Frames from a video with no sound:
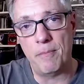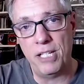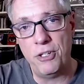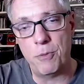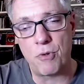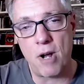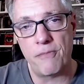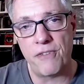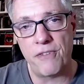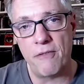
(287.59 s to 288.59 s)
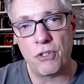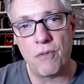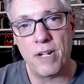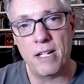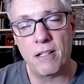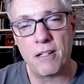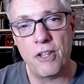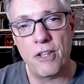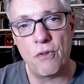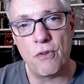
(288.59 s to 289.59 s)
Please subscribe if you haven't already and click on
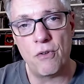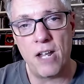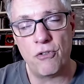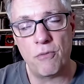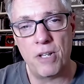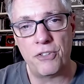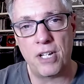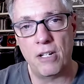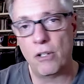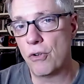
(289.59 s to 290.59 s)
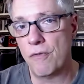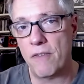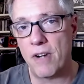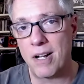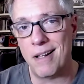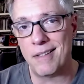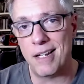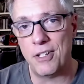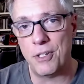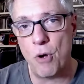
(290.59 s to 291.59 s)
that notification bell to get alerted of all of our
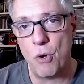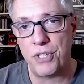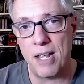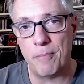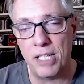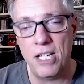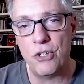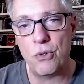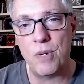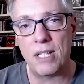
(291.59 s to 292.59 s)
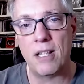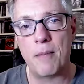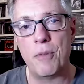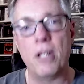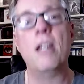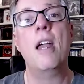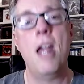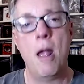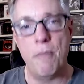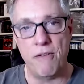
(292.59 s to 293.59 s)
content as it posts. And please do hit the like button
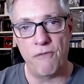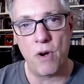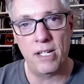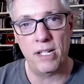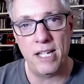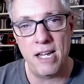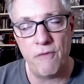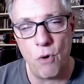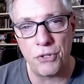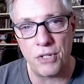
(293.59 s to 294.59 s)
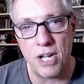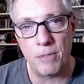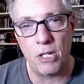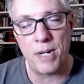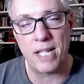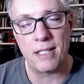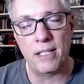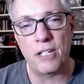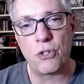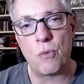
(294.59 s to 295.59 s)
before you leave. Also, down below, we got the
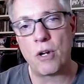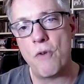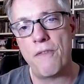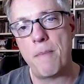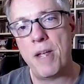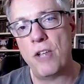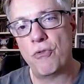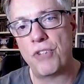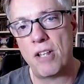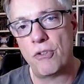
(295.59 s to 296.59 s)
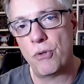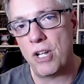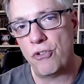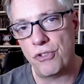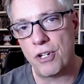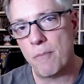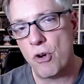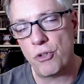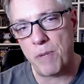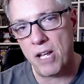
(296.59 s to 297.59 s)
links to our Ko-Fi page for channel donations, our
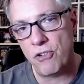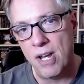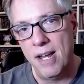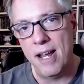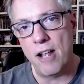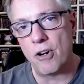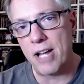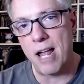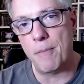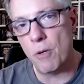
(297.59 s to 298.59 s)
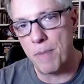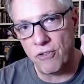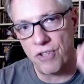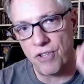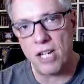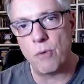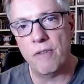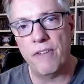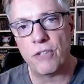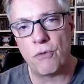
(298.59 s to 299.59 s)
merch page, and our Cameo page. Thank you in
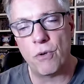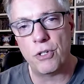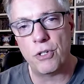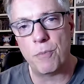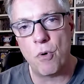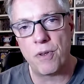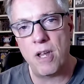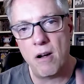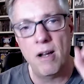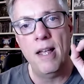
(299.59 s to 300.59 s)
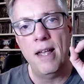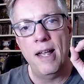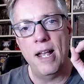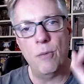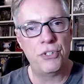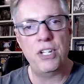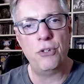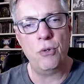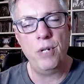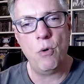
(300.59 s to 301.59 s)
advance for all your support there. And we'll see you
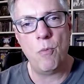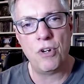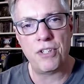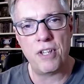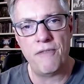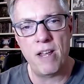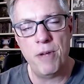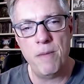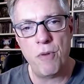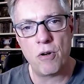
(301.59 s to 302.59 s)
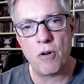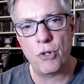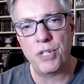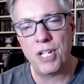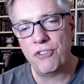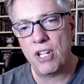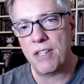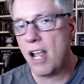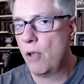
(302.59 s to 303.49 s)
soon here with more stuff. I'm P. Pardo. Don't touch that dial.